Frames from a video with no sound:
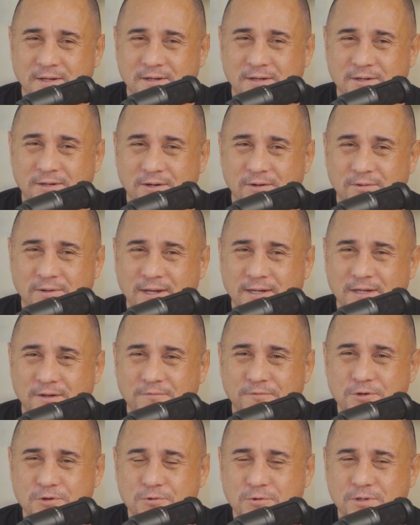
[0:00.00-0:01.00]
you know like
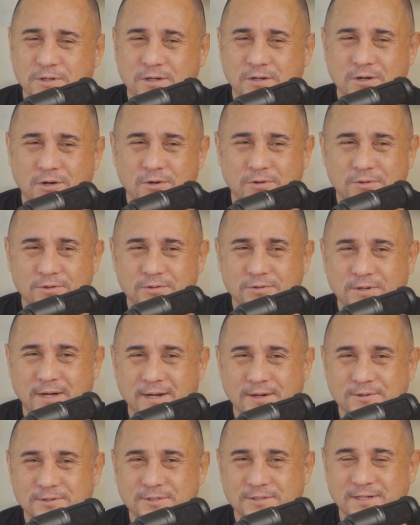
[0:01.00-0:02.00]
if you were to go to
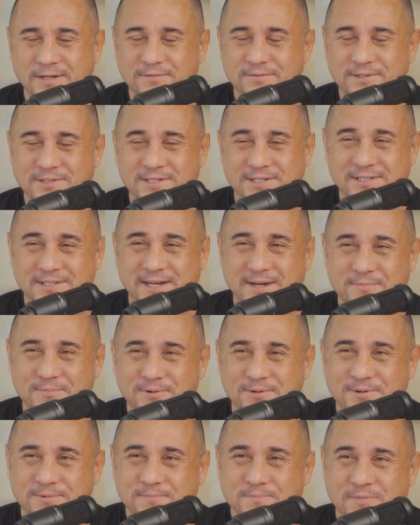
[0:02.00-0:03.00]
i always give this
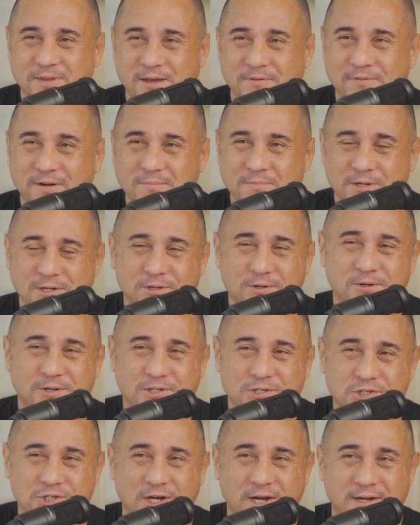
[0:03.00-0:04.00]
example if i'm going to go to
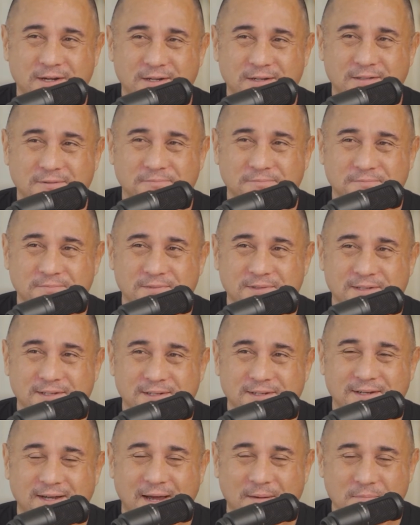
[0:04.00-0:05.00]
china
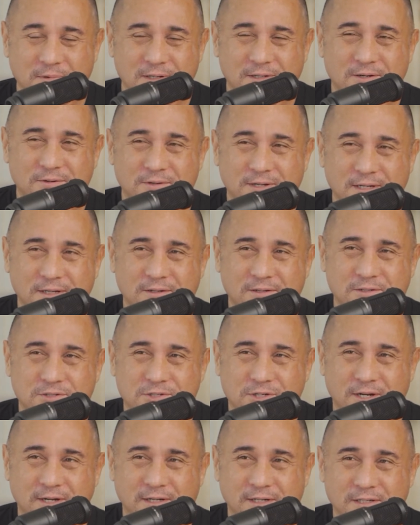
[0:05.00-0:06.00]
i'm going to go eat good
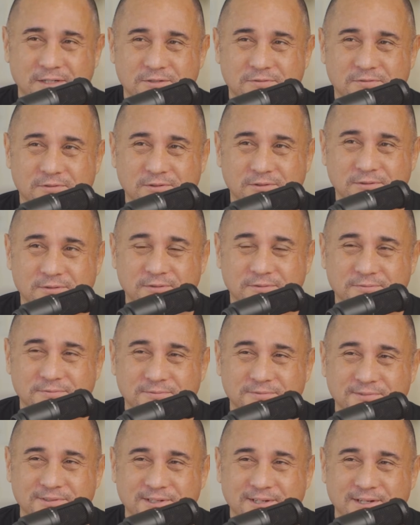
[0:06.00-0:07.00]
chinese food
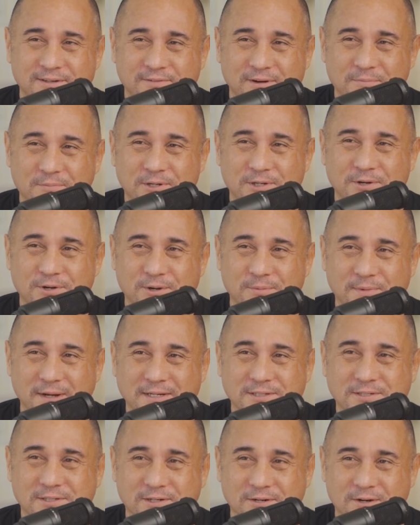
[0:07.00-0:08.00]
if i'm going to go to
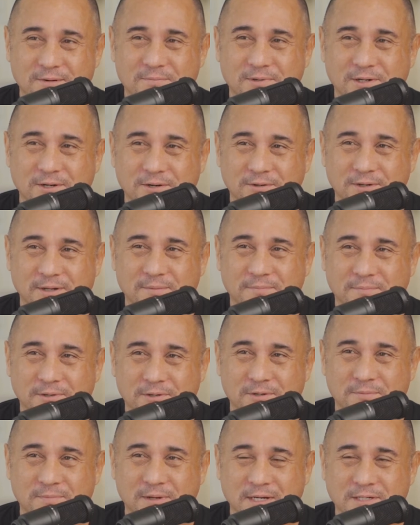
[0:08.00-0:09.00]
mexico i'm going to go eat
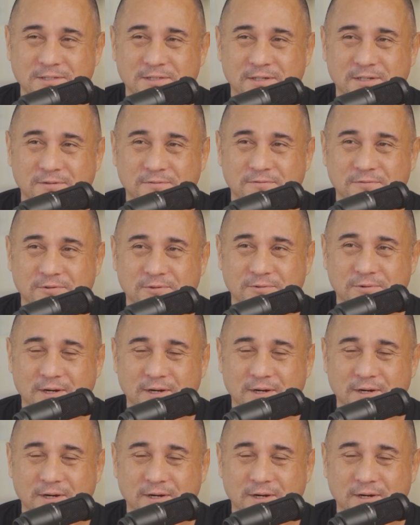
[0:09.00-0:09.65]
good mexican food